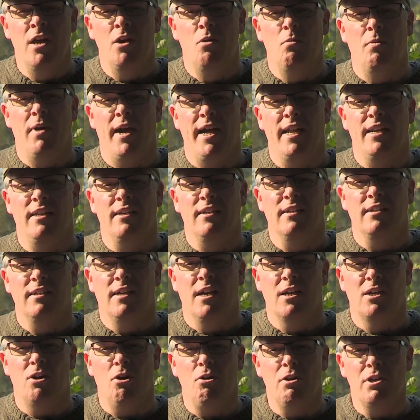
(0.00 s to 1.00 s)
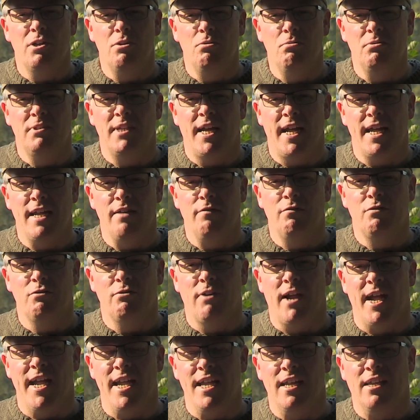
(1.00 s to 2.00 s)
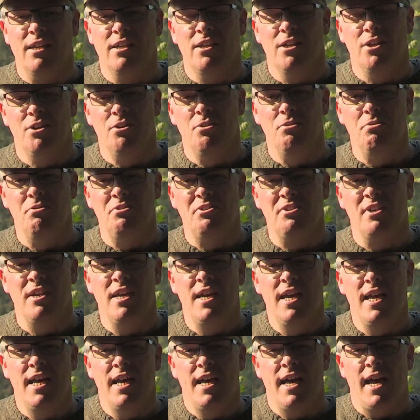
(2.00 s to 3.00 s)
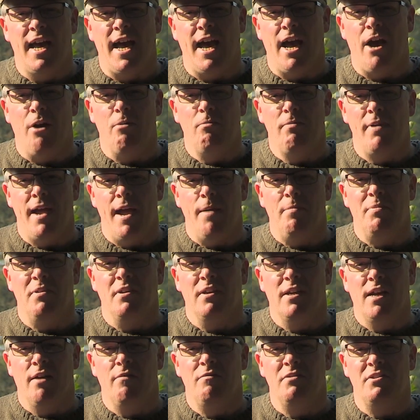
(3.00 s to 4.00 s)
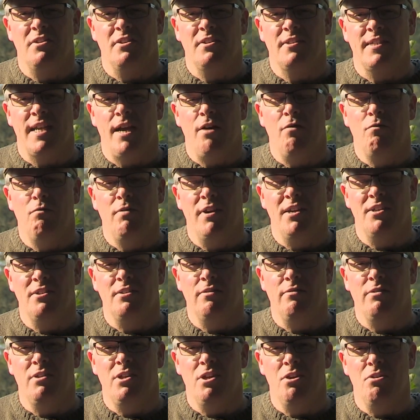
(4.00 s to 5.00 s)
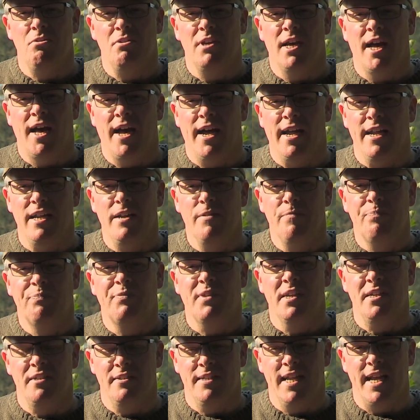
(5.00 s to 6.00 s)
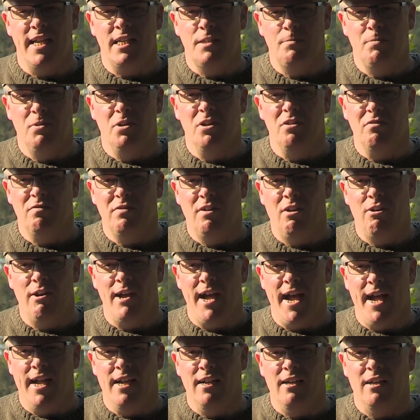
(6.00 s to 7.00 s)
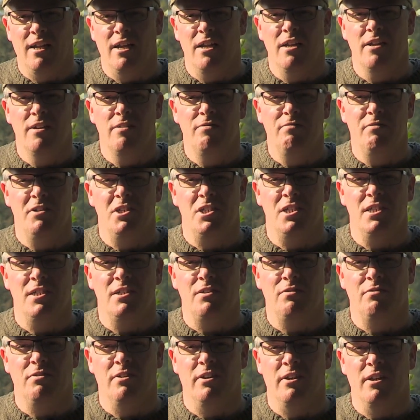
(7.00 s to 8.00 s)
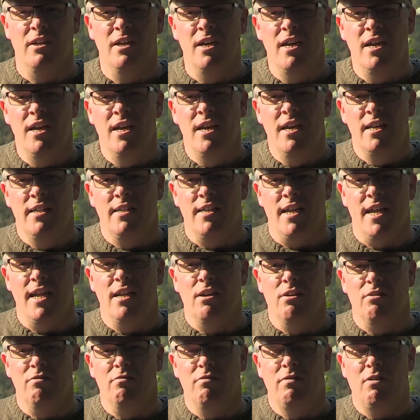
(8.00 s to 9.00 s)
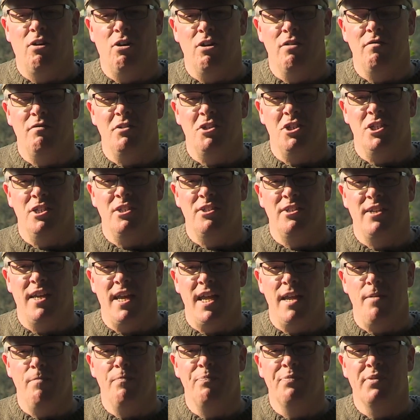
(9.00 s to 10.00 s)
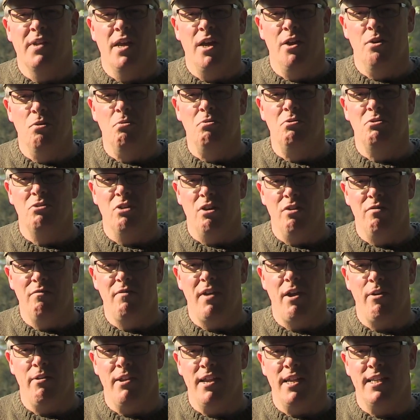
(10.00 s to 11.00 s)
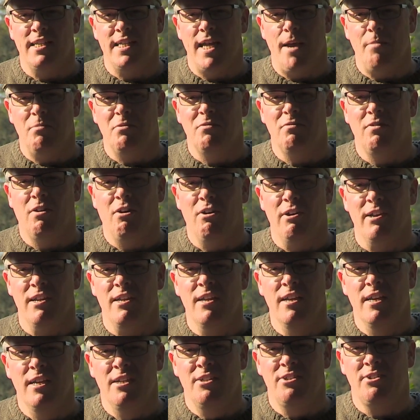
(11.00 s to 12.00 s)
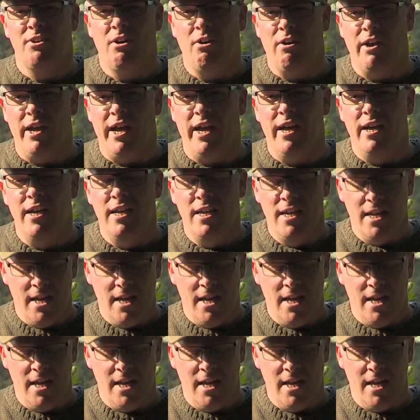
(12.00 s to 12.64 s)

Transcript: when a guy called Dave Drake, who's our rep that covers the southwest of the UK, he's an expert fly angler, fishes for the England fly fishing team and also a very adept fly tyer.